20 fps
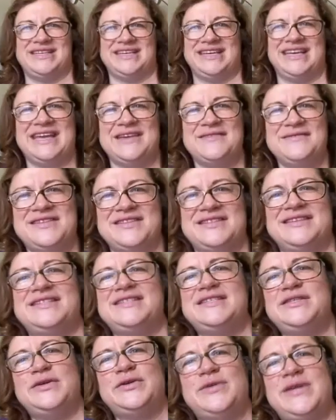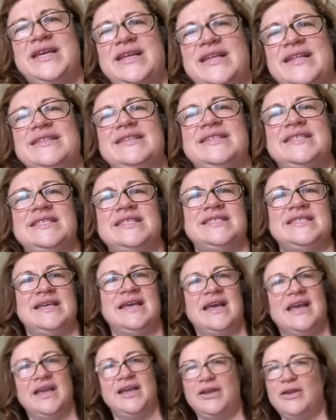give to the students.
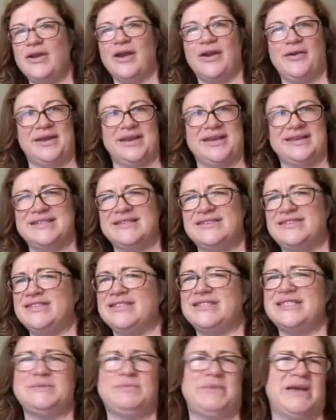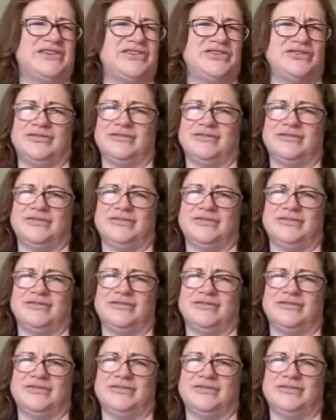You know how it is. It's just special.